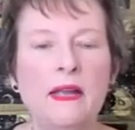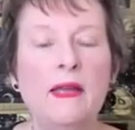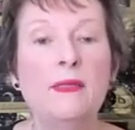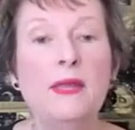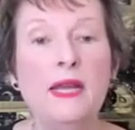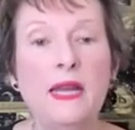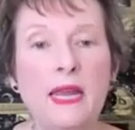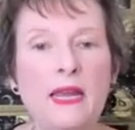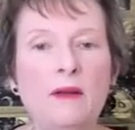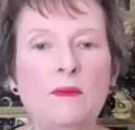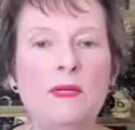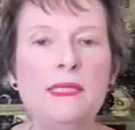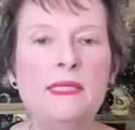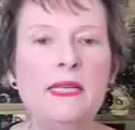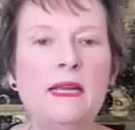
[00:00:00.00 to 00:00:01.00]
The king
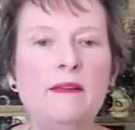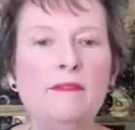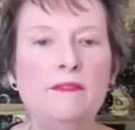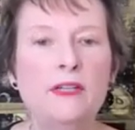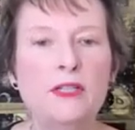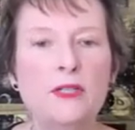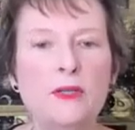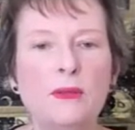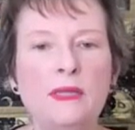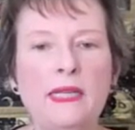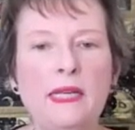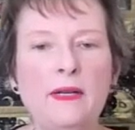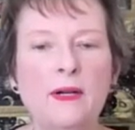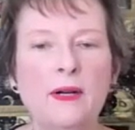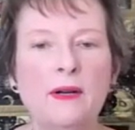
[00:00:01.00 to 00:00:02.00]
was the official
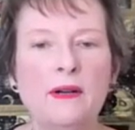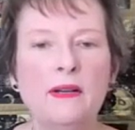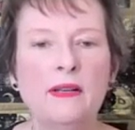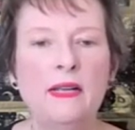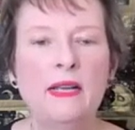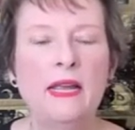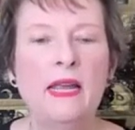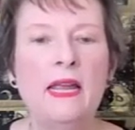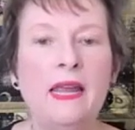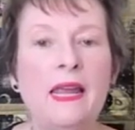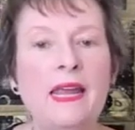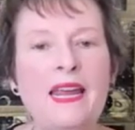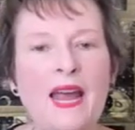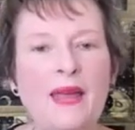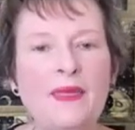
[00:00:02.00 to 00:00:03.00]
leader.
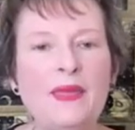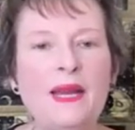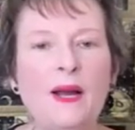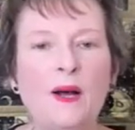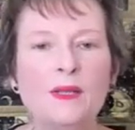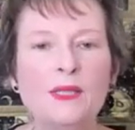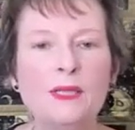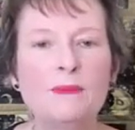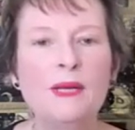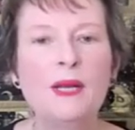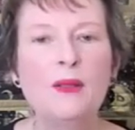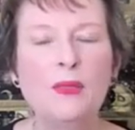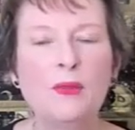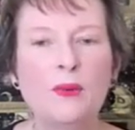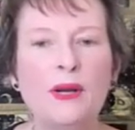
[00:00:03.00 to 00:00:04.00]
He had the ultimate
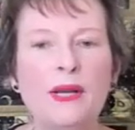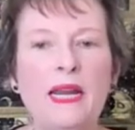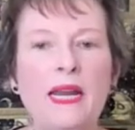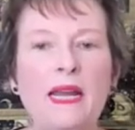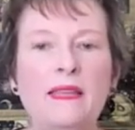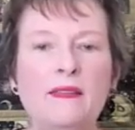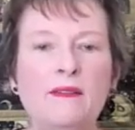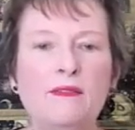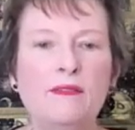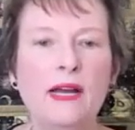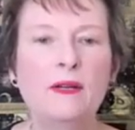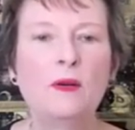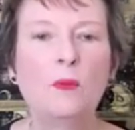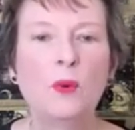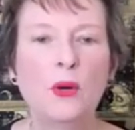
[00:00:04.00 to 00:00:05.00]
authority and the
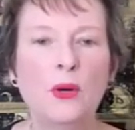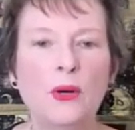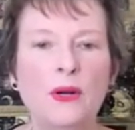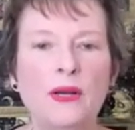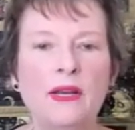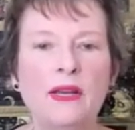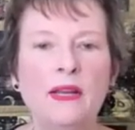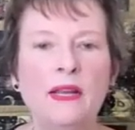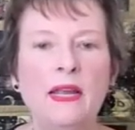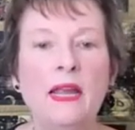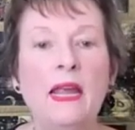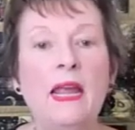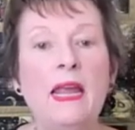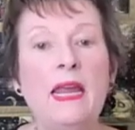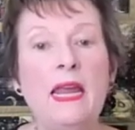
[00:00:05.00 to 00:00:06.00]
final word.
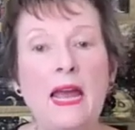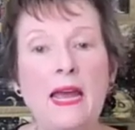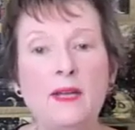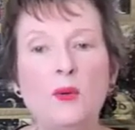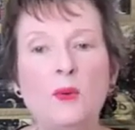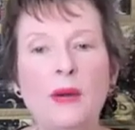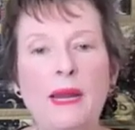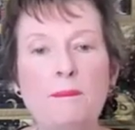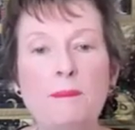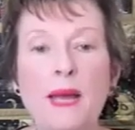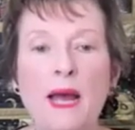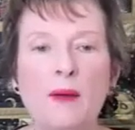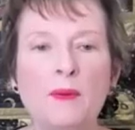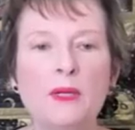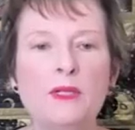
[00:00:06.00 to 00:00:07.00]
He had great
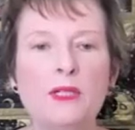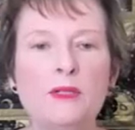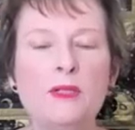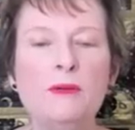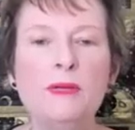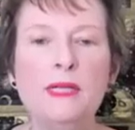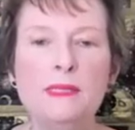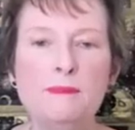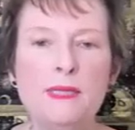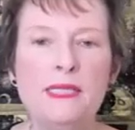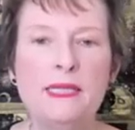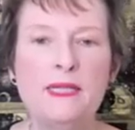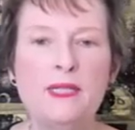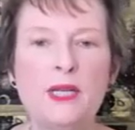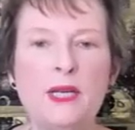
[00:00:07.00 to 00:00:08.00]
power due to his
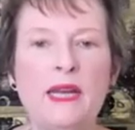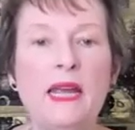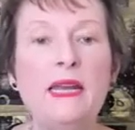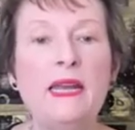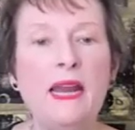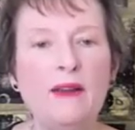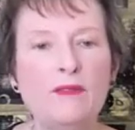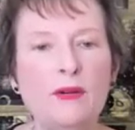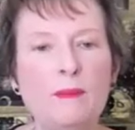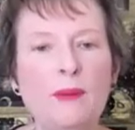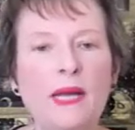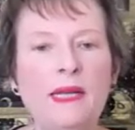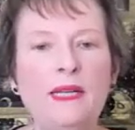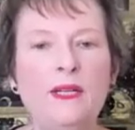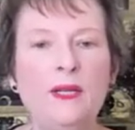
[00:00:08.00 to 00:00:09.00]
position, and
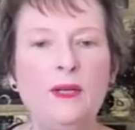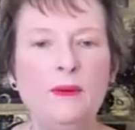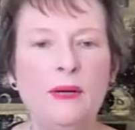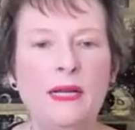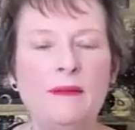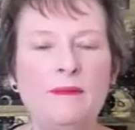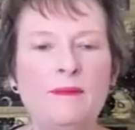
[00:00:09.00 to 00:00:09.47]
everybody knew it.